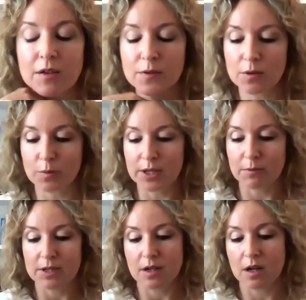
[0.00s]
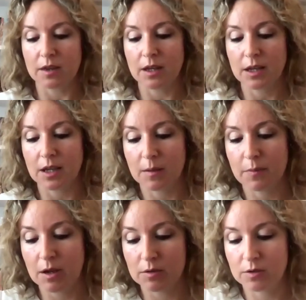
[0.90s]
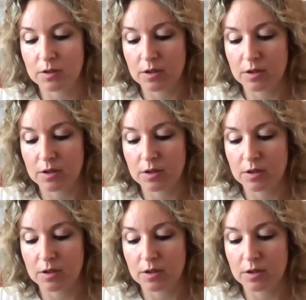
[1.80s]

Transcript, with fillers: of course. We, we started thinking about